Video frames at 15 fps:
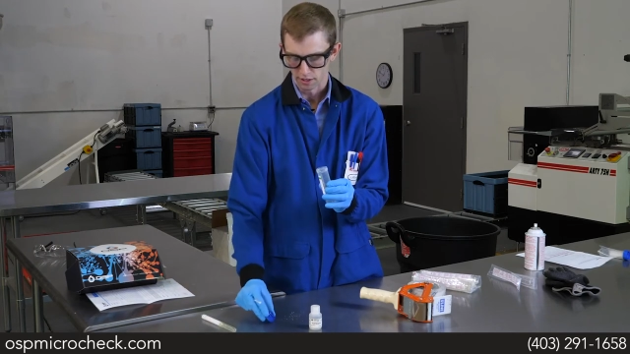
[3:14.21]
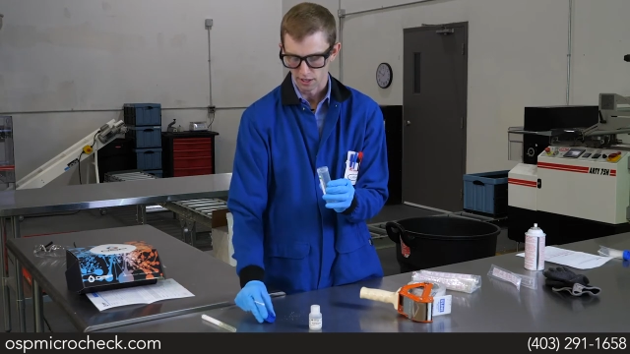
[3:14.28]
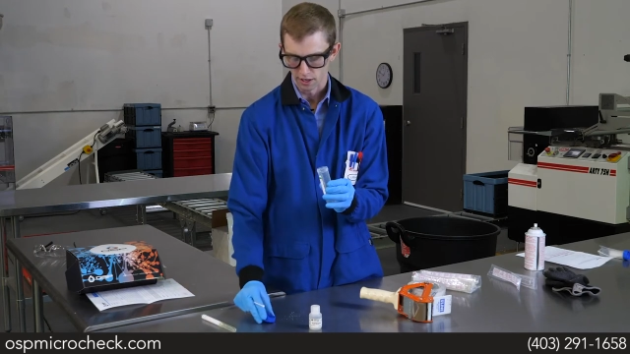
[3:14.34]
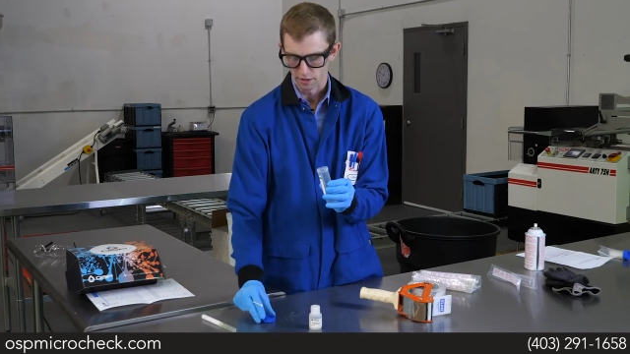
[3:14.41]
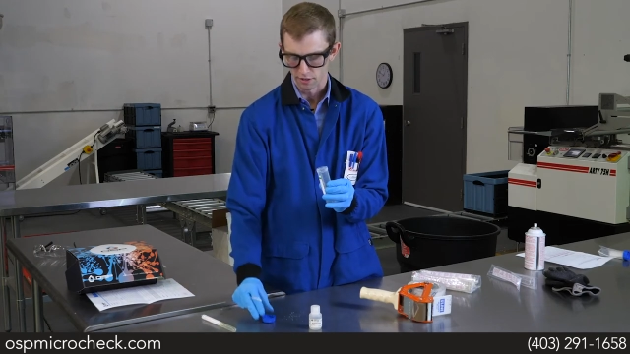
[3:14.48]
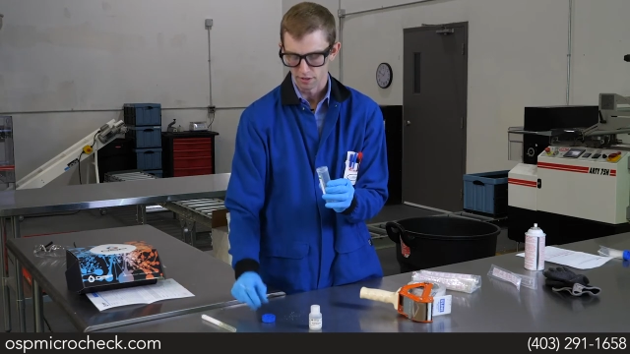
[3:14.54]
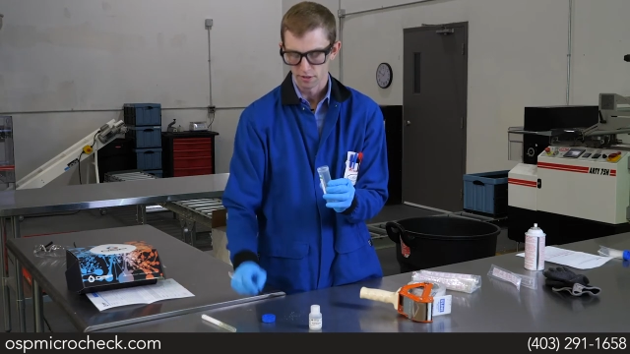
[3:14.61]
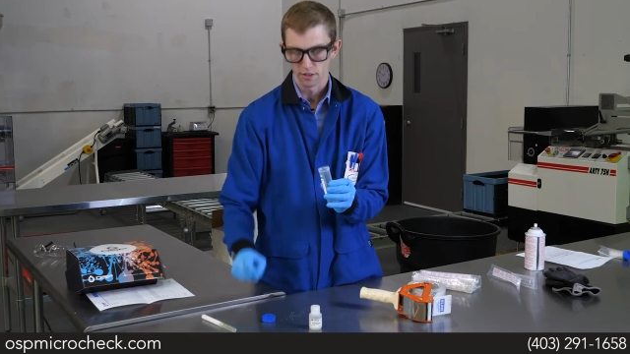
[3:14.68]

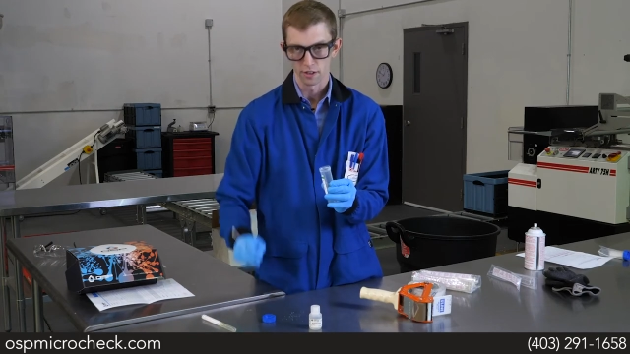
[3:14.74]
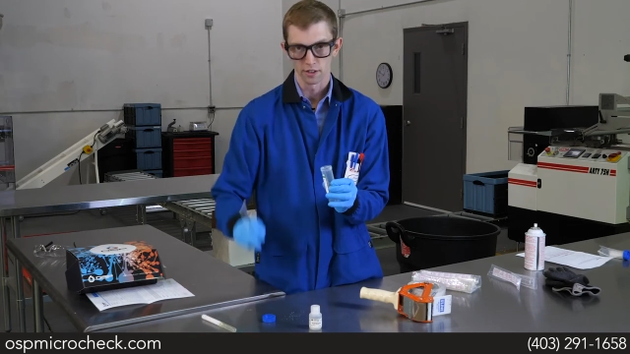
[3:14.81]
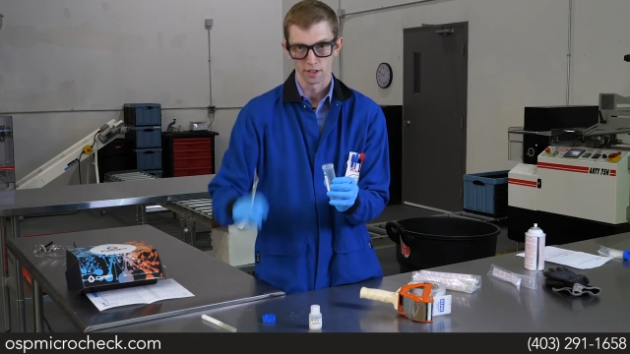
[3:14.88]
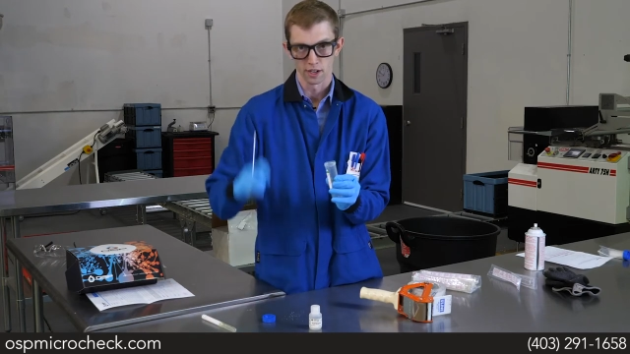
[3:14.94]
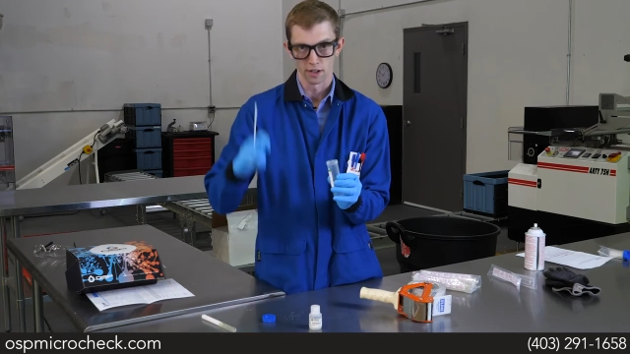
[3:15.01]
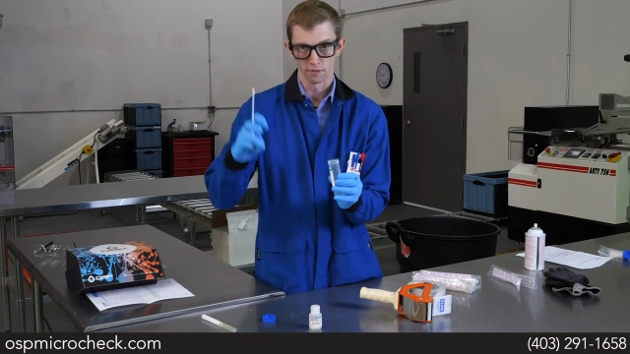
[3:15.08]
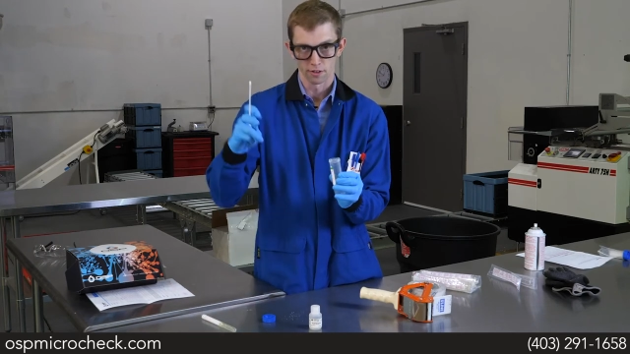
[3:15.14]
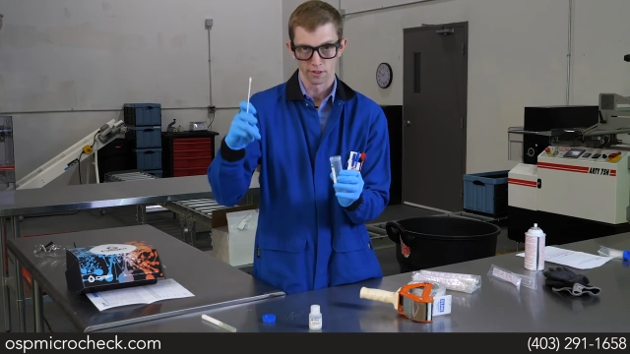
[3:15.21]
down
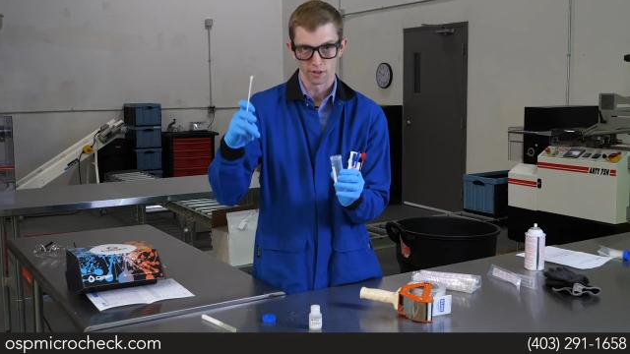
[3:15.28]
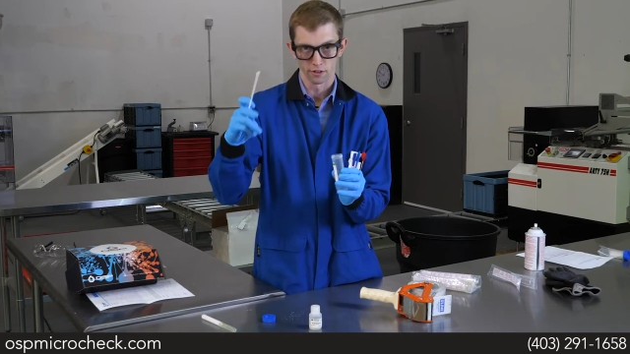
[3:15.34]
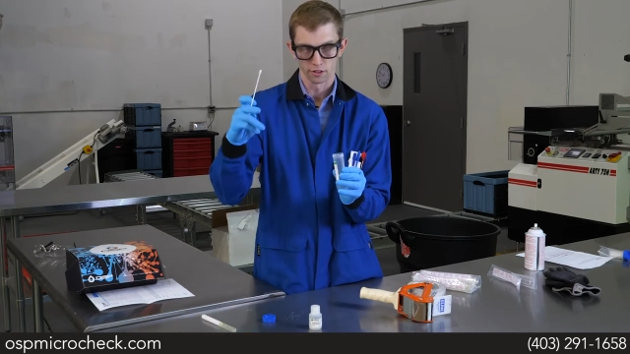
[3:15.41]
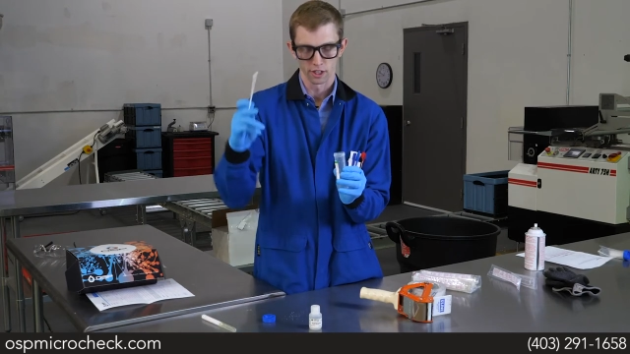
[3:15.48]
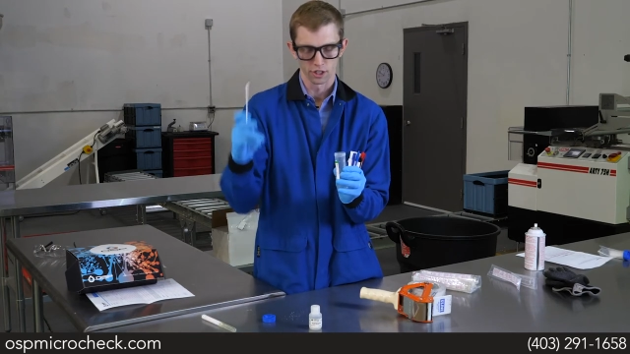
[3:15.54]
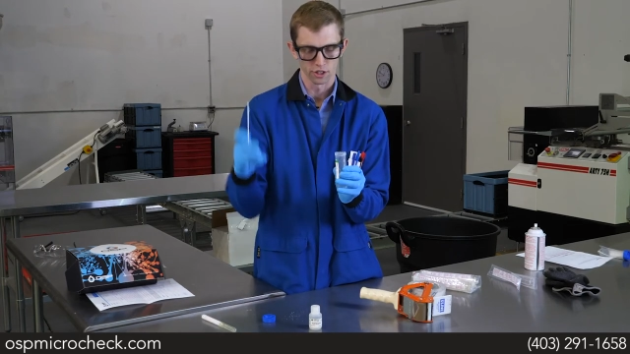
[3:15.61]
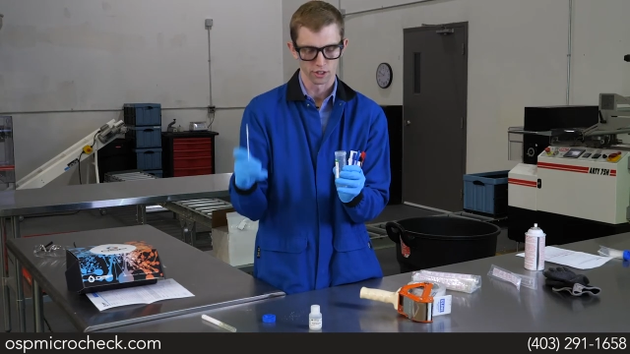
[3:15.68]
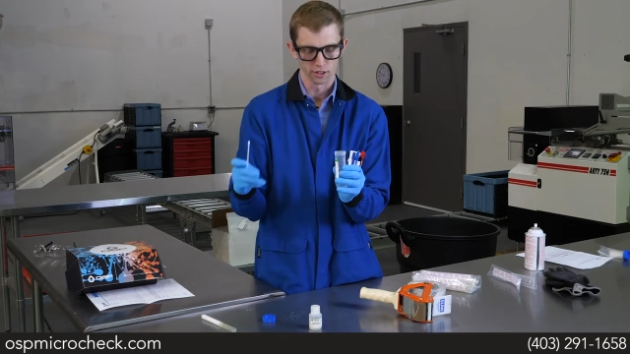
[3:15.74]
again without
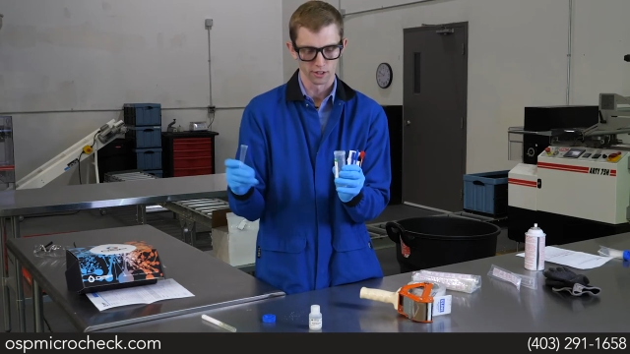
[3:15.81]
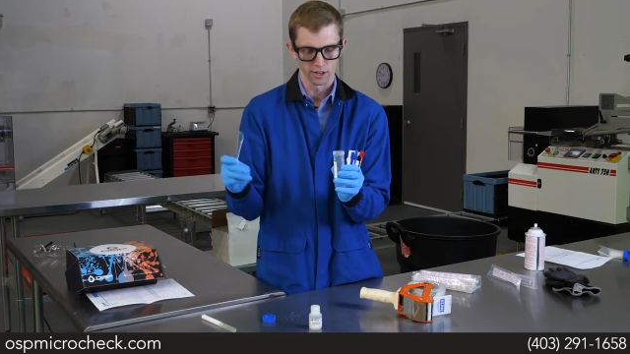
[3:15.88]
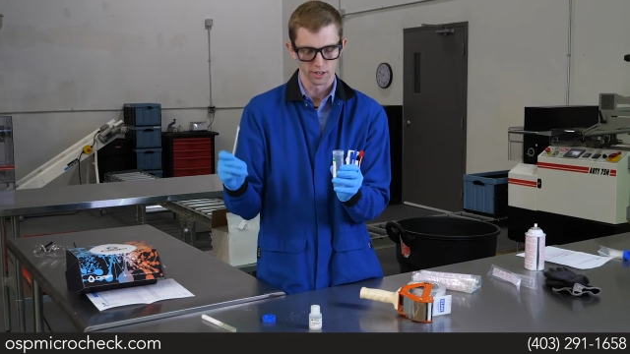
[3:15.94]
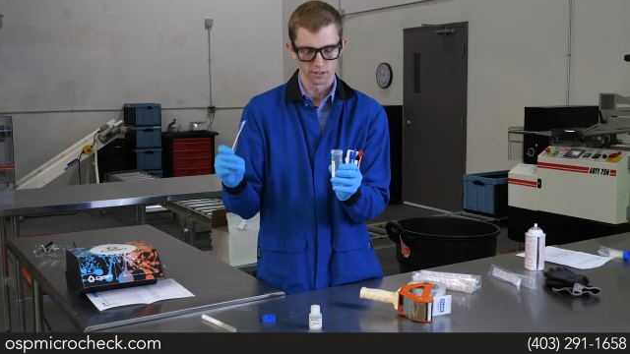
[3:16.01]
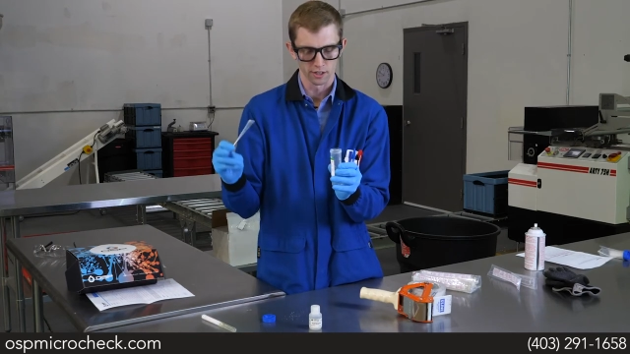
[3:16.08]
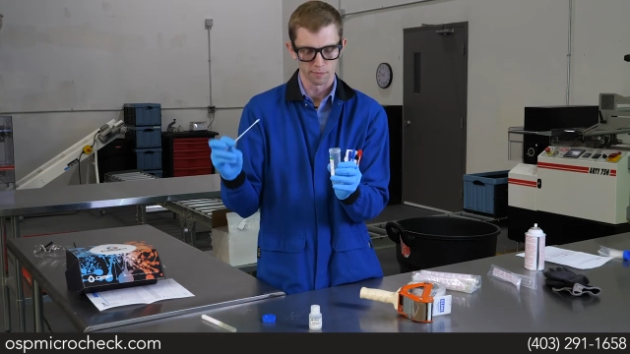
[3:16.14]
touching that